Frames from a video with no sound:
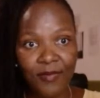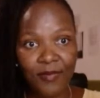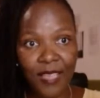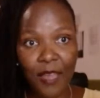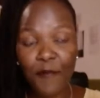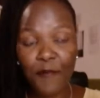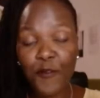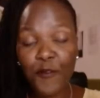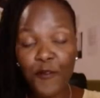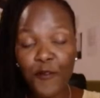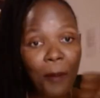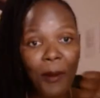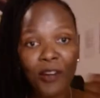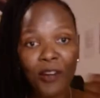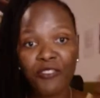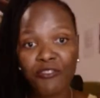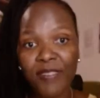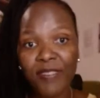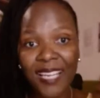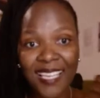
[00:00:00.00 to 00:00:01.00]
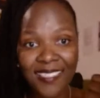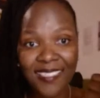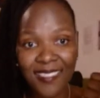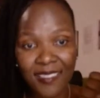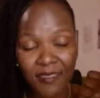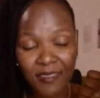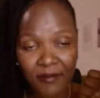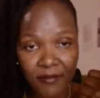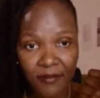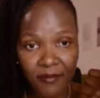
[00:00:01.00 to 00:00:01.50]
If you are
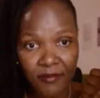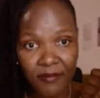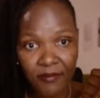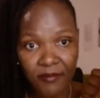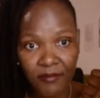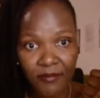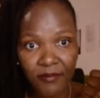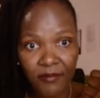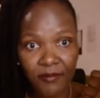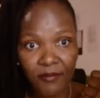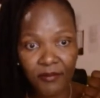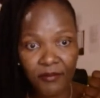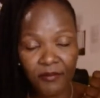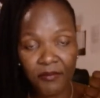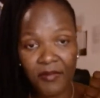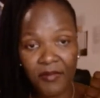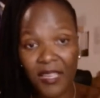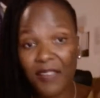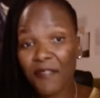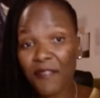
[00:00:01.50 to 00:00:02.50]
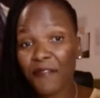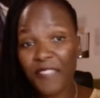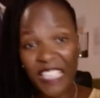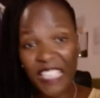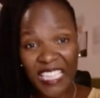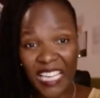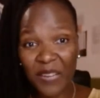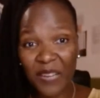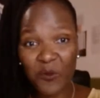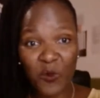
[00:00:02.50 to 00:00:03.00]
boundaryless,
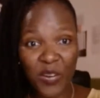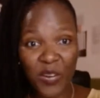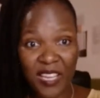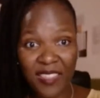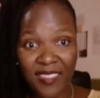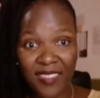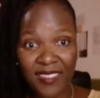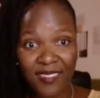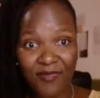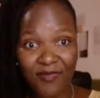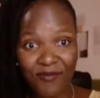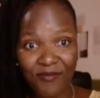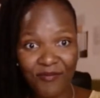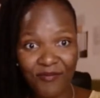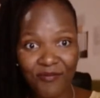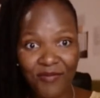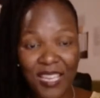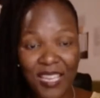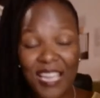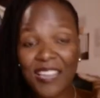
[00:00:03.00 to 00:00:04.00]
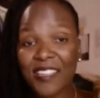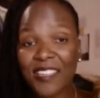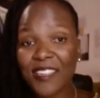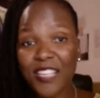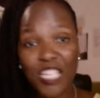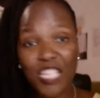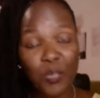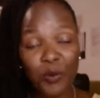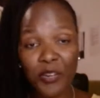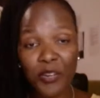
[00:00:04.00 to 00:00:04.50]
feeling unworthy,
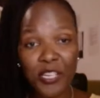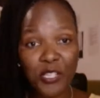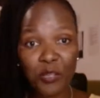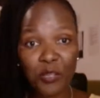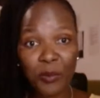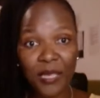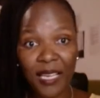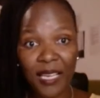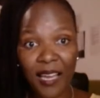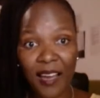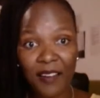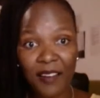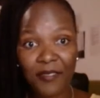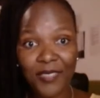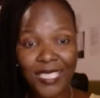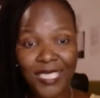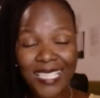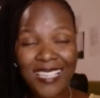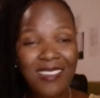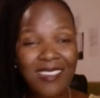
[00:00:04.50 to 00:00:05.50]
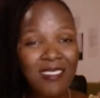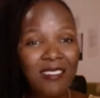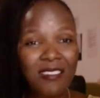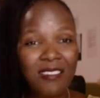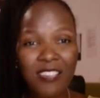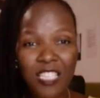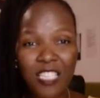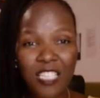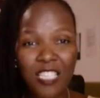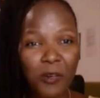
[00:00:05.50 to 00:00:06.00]
desperate to be loved,
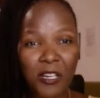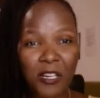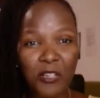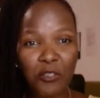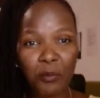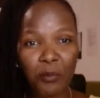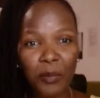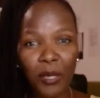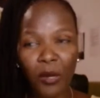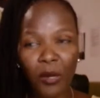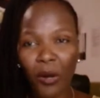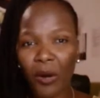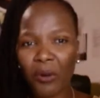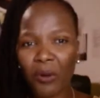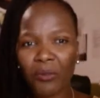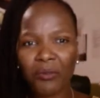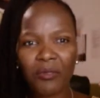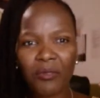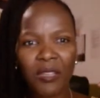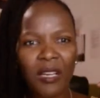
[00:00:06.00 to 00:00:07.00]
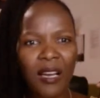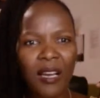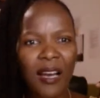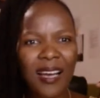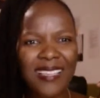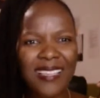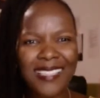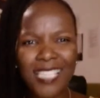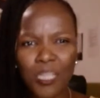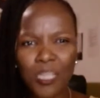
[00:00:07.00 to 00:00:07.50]
desperate to belong,
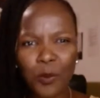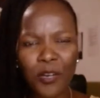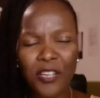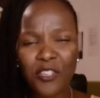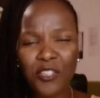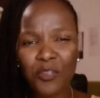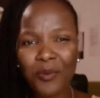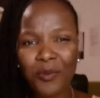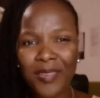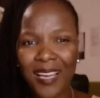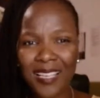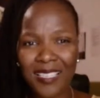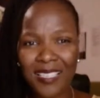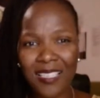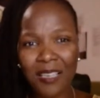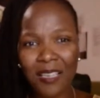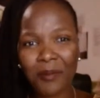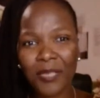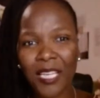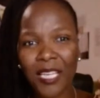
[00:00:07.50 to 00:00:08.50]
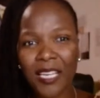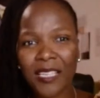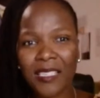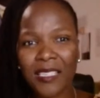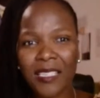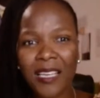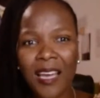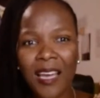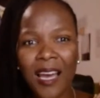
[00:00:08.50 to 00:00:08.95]
desperate to be accepted,